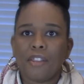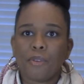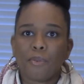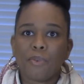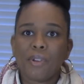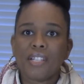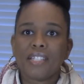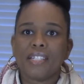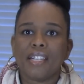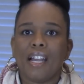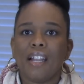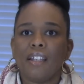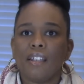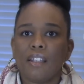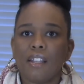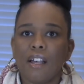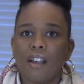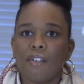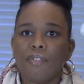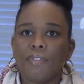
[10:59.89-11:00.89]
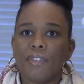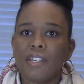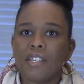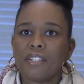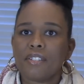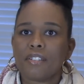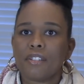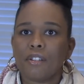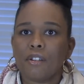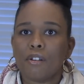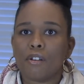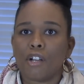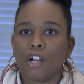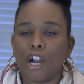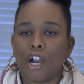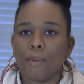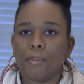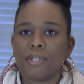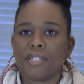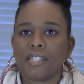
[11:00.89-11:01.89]
the reason I love these little
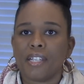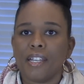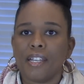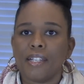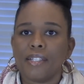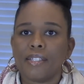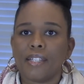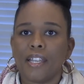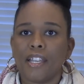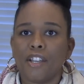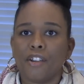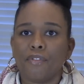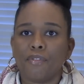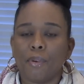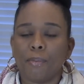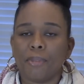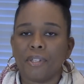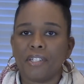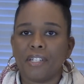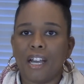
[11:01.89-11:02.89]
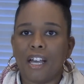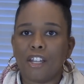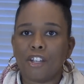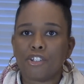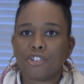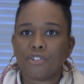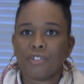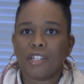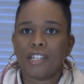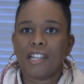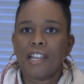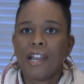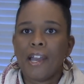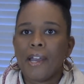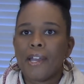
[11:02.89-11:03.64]
garbage cans here from the Dollar Tree